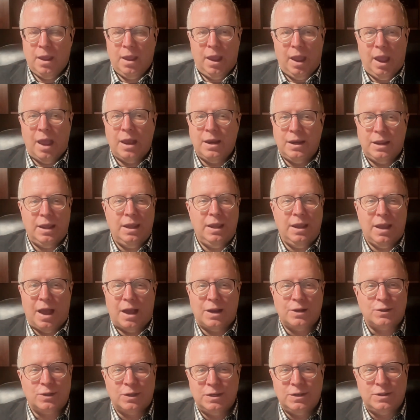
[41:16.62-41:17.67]
And he
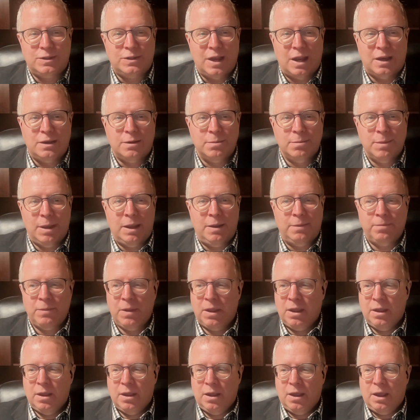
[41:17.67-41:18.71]
actually said to me,
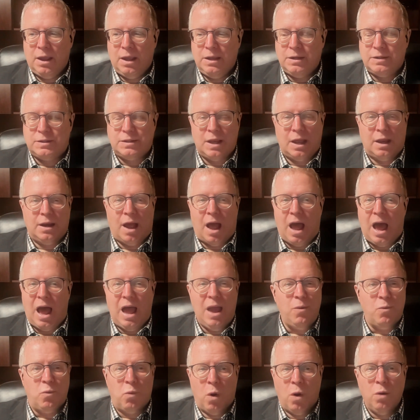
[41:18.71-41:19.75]
he said, I
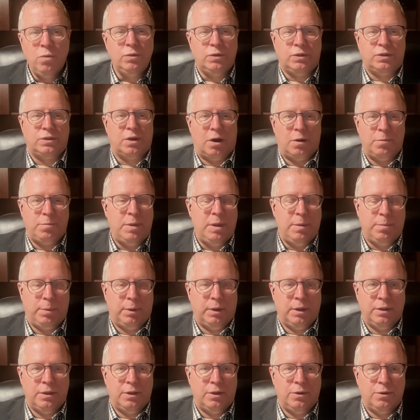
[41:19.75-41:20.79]
won't start people
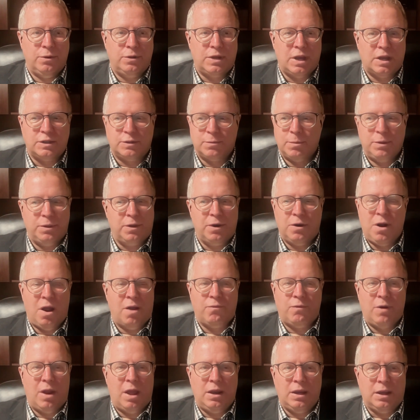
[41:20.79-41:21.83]
in the New Testament. They're not
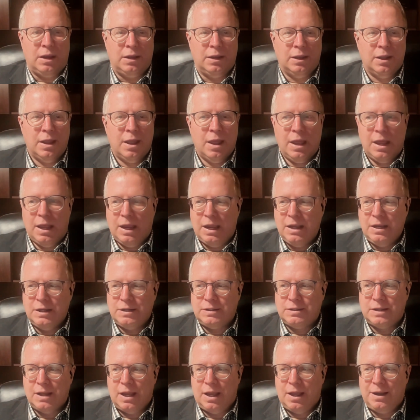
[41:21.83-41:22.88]
ready. He
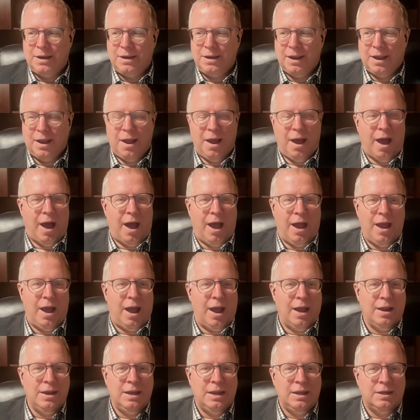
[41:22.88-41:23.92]
said, I,
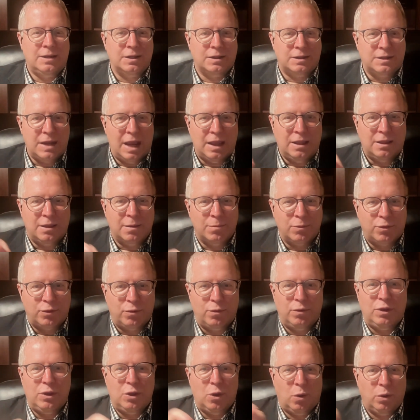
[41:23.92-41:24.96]
I need to take them through
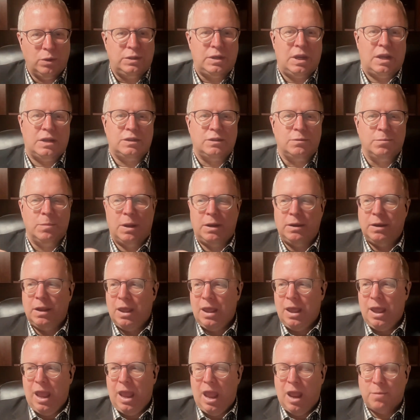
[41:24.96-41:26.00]
the Old Testament
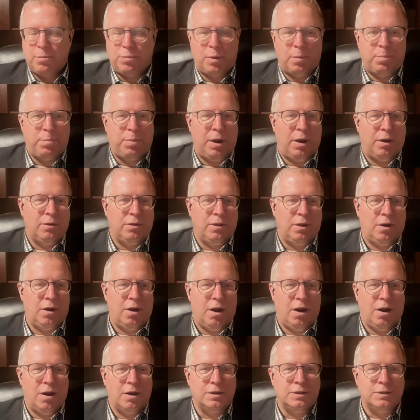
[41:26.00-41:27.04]
and prepare their
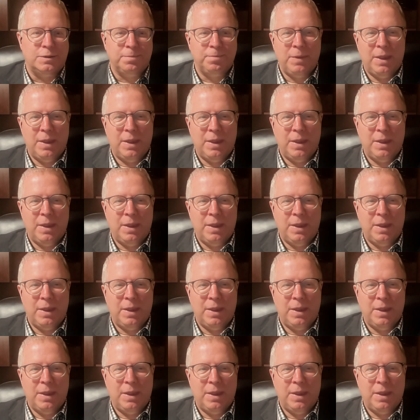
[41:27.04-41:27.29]
hearts.